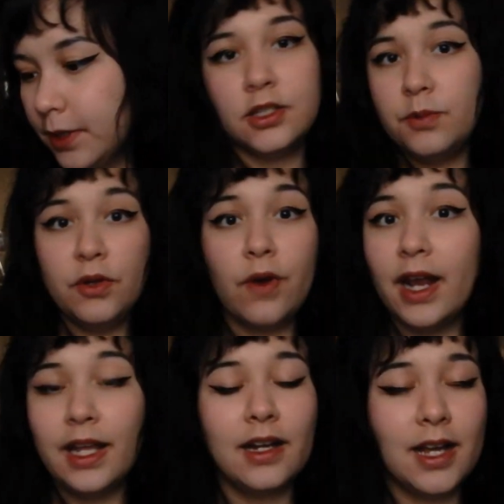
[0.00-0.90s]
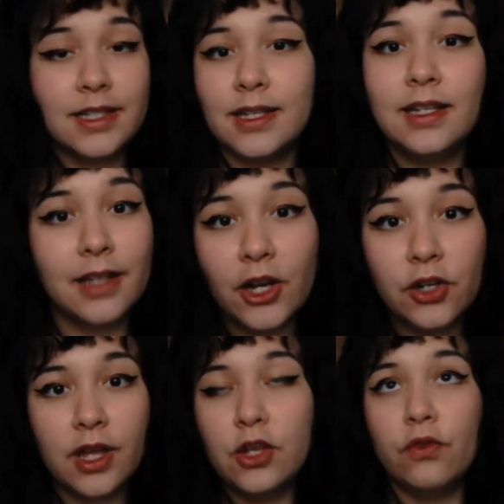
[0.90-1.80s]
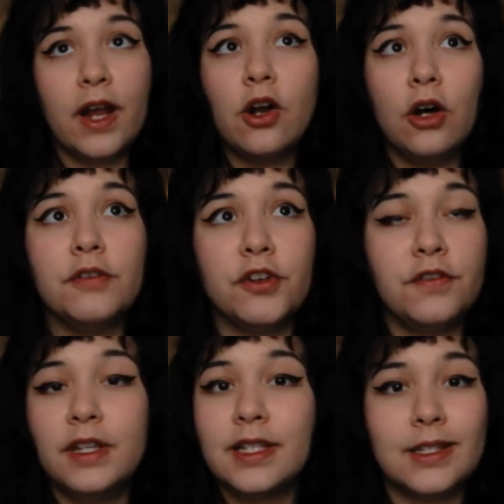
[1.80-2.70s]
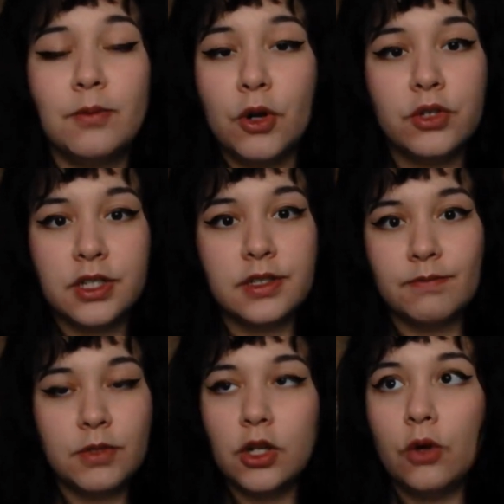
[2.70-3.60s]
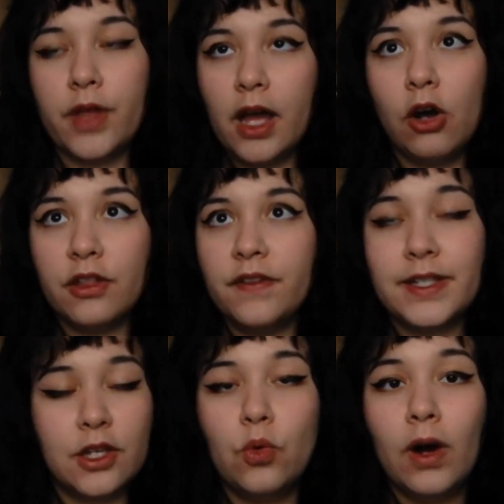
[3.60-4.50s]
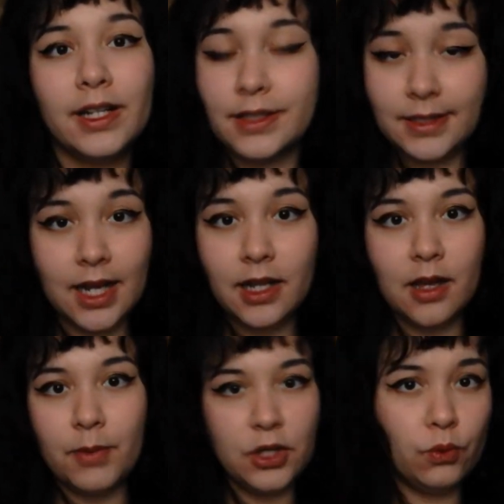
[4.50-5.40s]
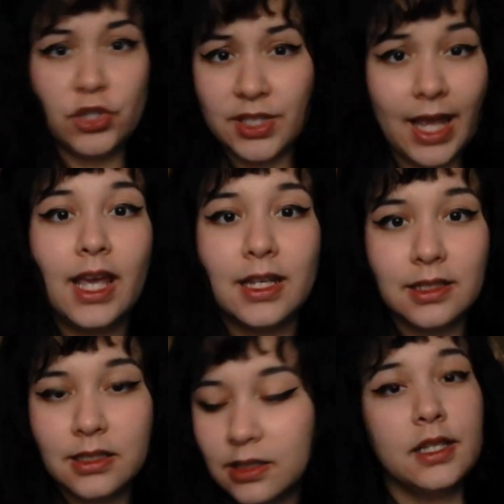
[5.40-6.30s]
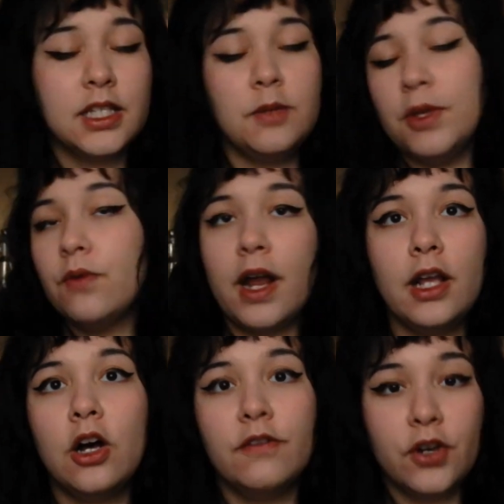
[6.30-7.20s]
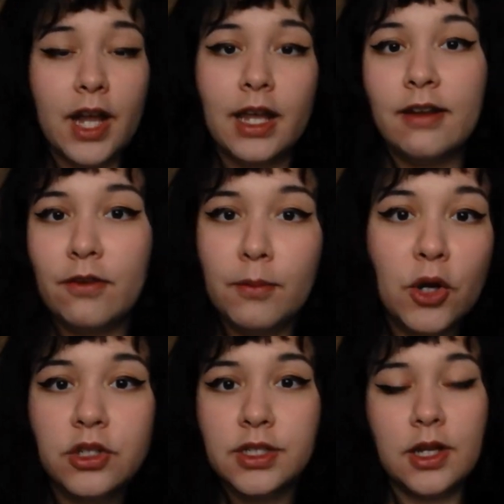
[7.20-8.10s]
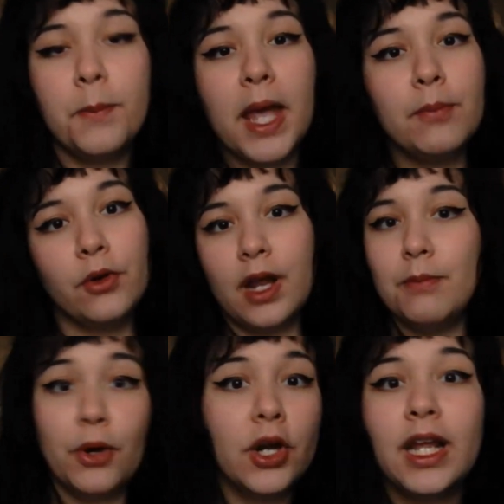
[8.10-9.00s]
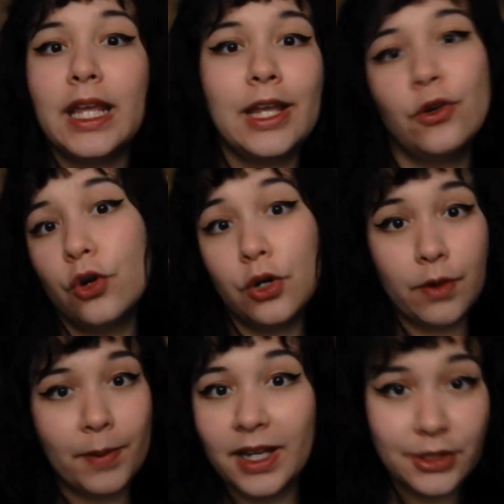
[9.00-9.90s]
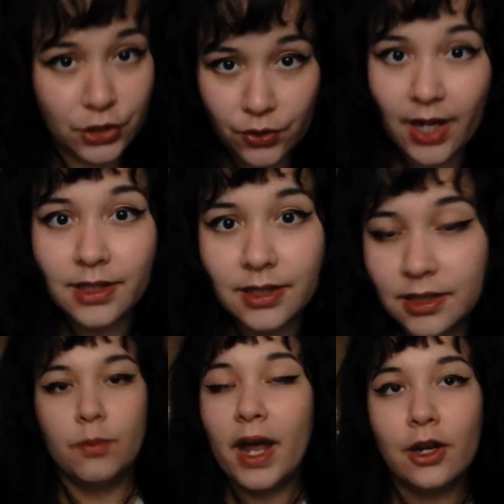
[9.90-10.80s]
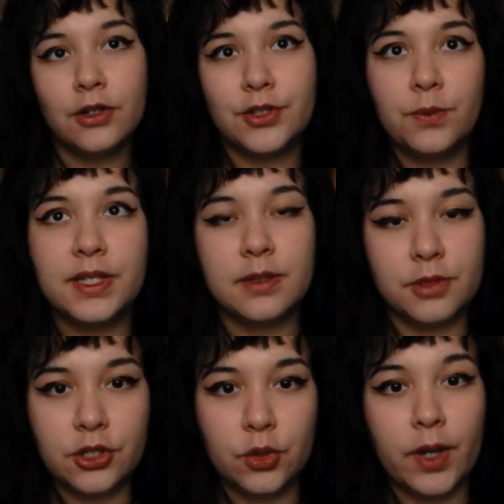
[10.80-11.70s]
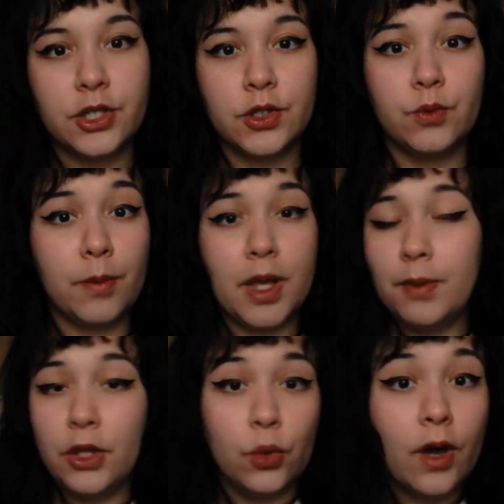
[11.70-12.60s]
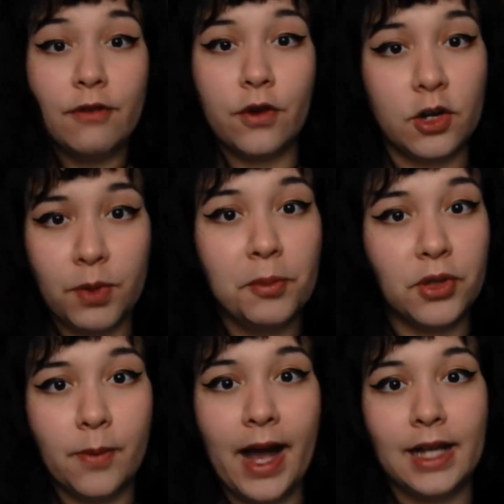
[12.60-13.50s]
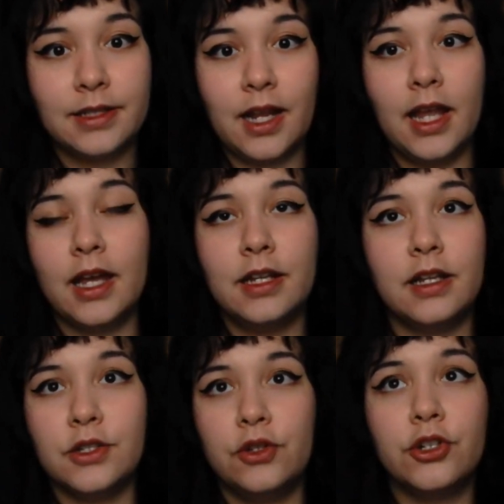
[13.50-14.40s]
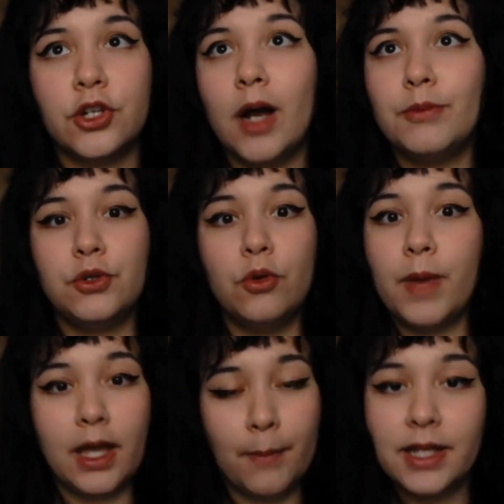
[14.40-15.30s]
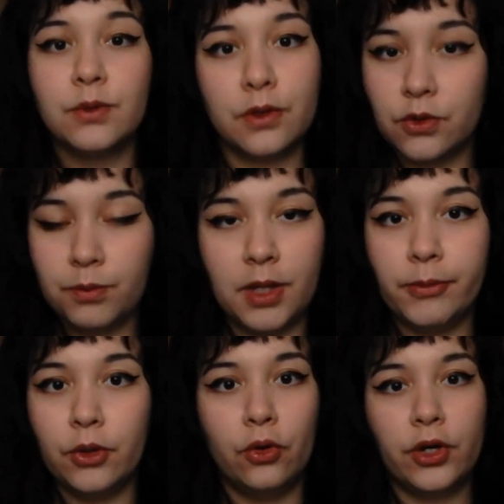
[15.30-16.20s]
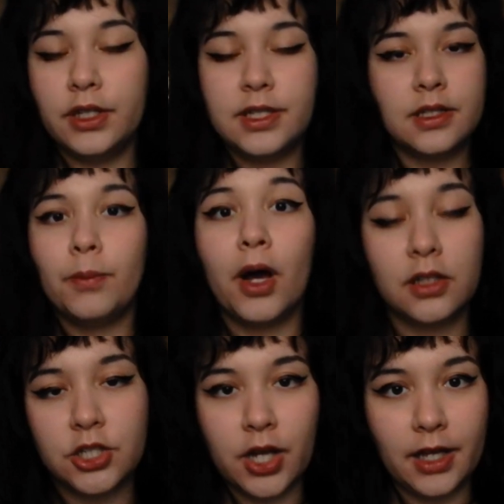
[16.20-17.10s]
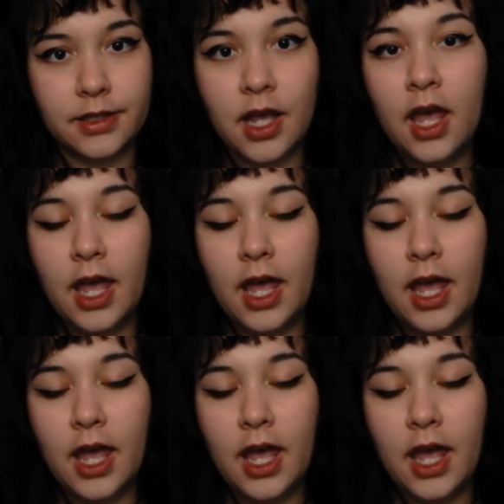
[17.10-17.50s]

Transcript: This could be writing an unsent letter that you write all of your feelings and emotions, that all the things that you wanted to say to them but you just can't. This could be writing all of your negative emotions on paper and burning it or ripping it to shreds. There might also be some situations where maybe you have wronged people in the past and it is your job to make amends with those people, or at least apologize.